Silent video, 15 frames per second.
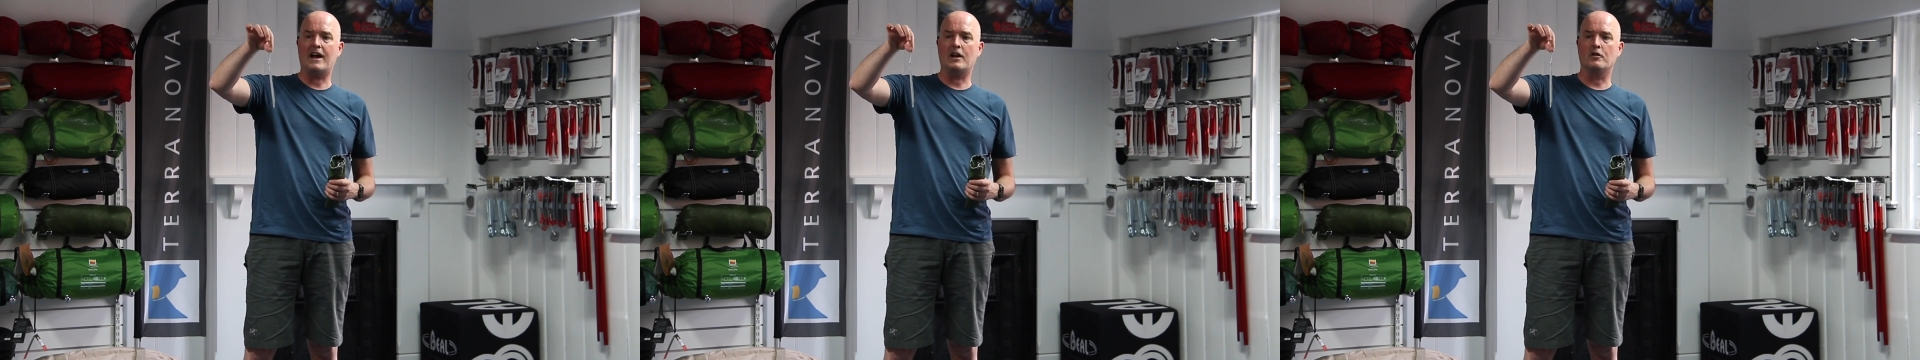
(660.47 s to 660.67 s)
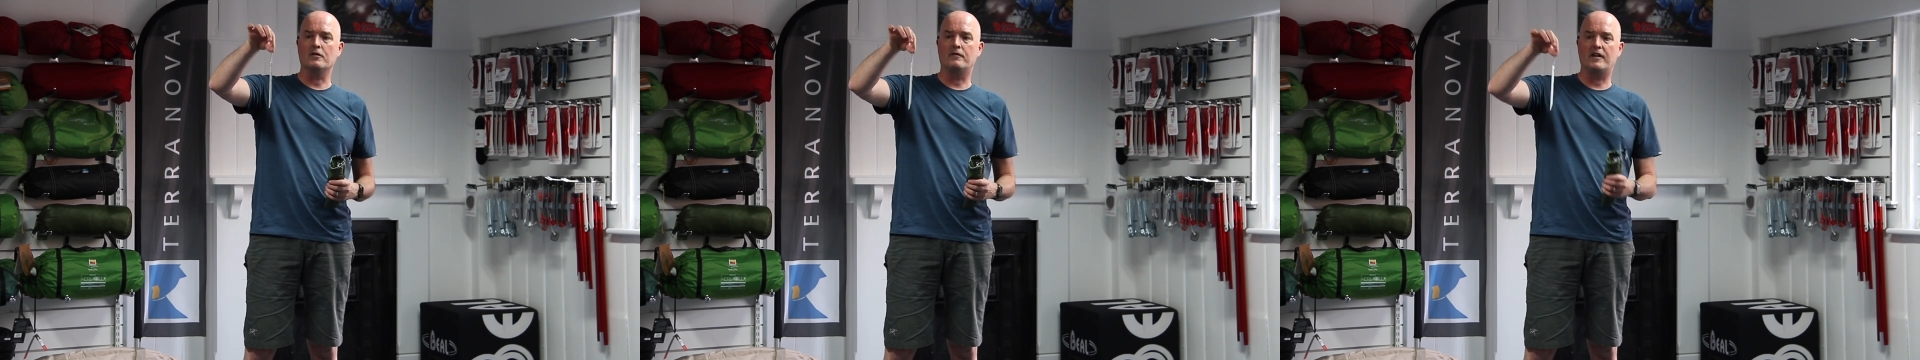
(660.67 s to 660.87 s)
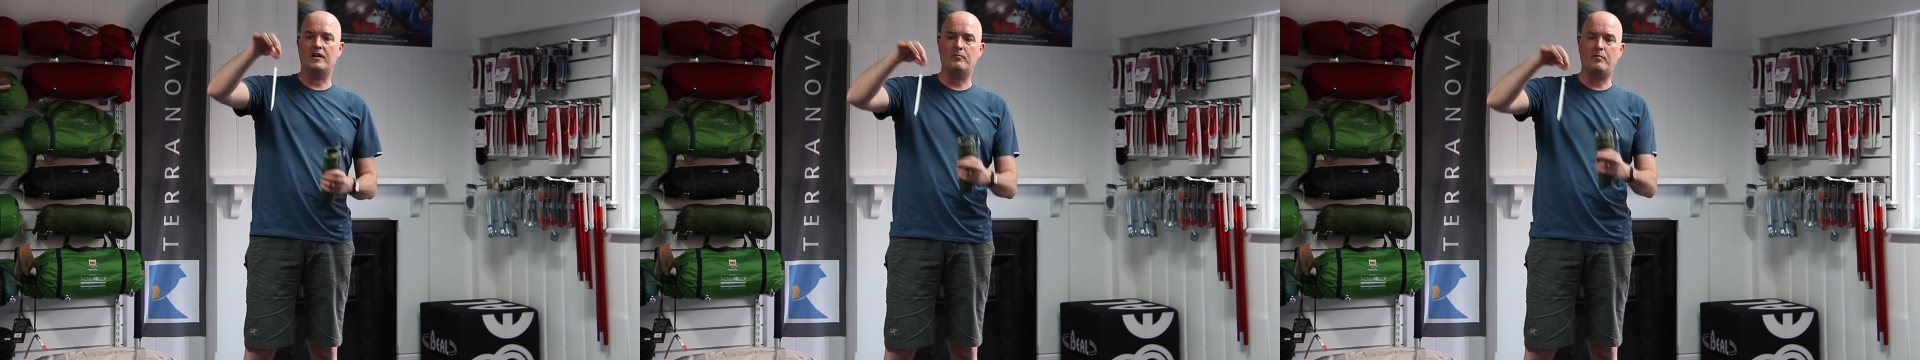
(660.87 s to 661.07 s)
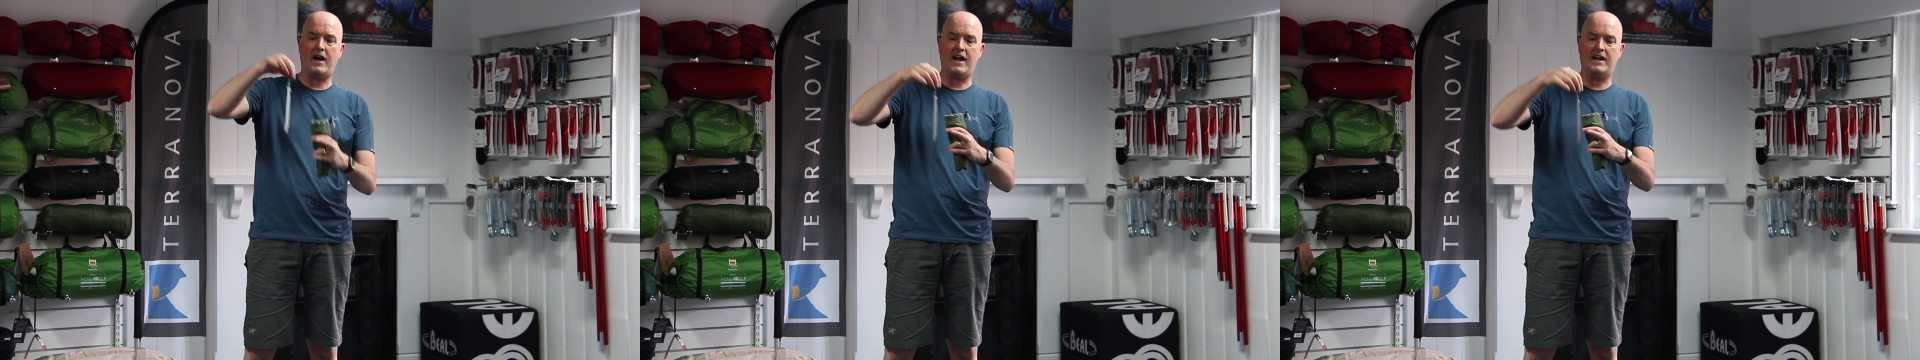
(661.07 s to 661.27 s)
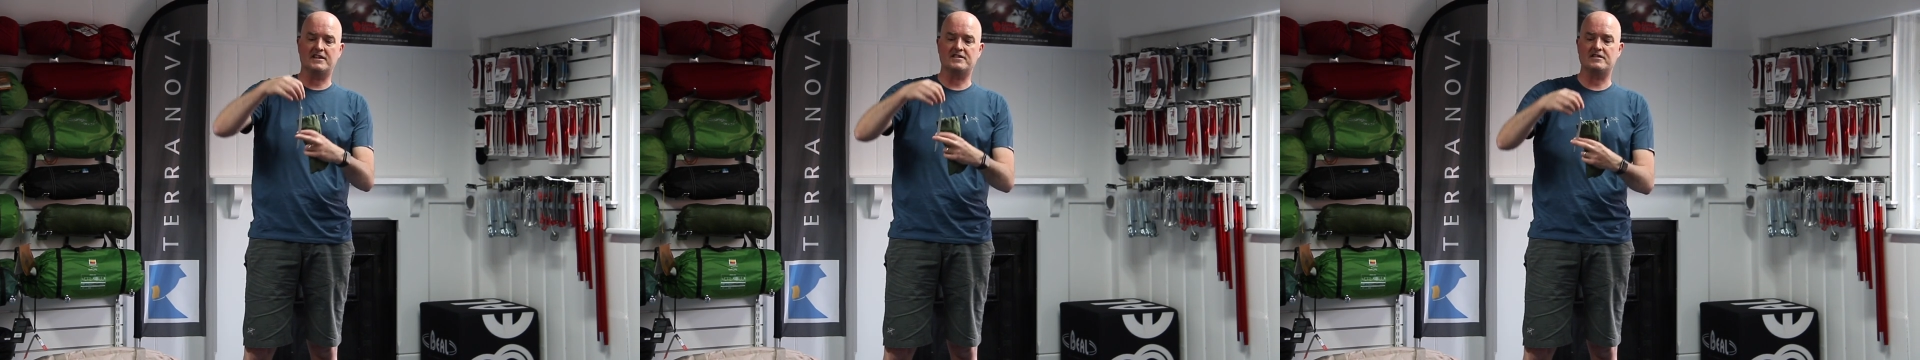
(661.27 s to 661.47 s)
alloy V
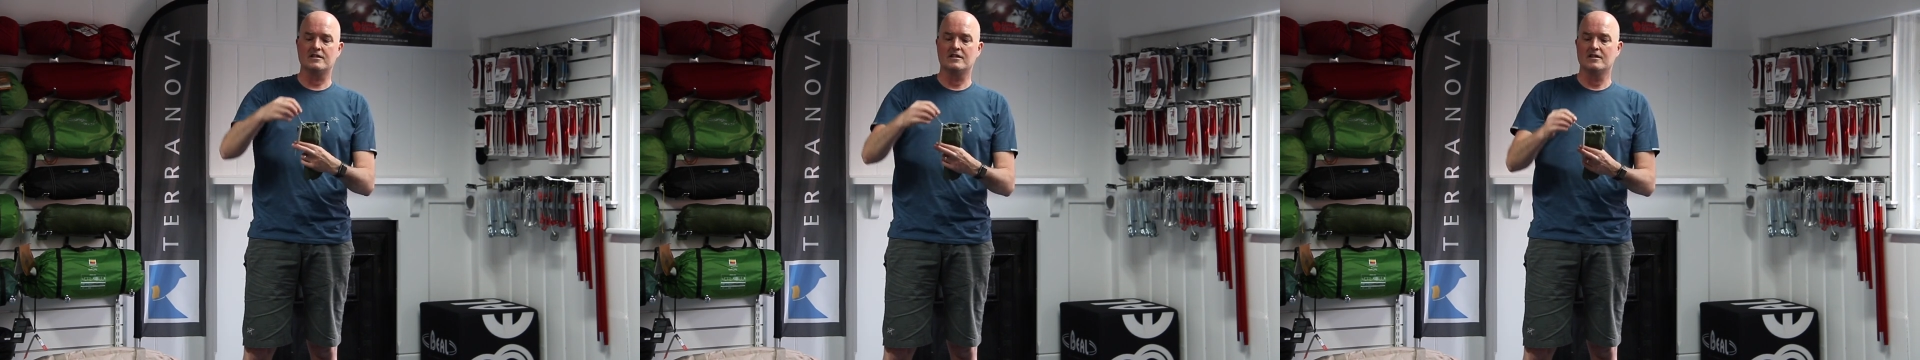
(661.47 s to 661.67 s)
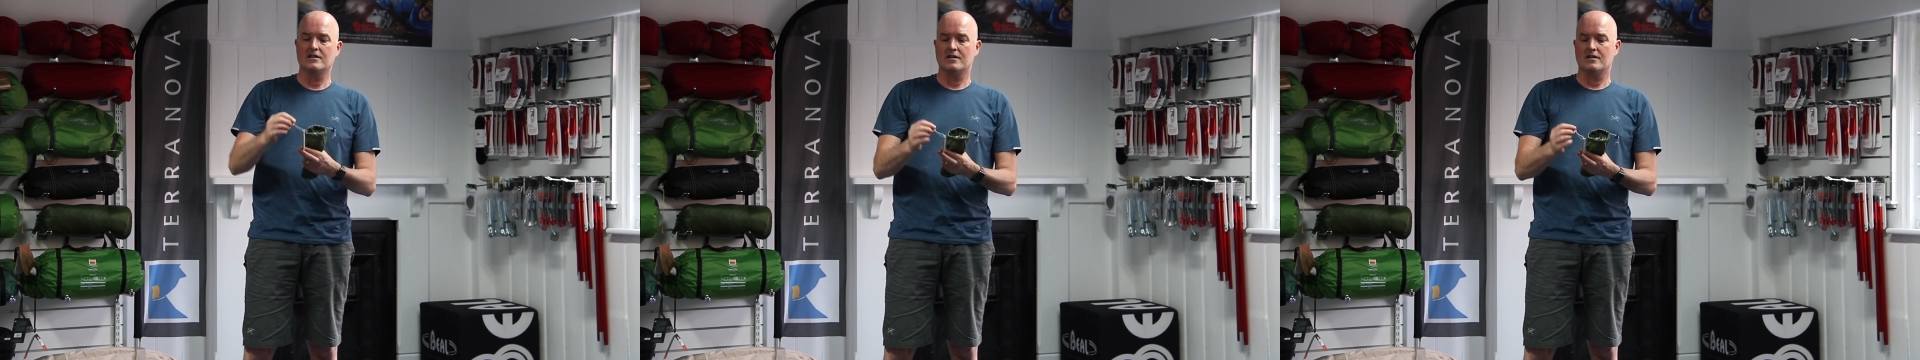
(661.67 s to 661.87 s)
pegs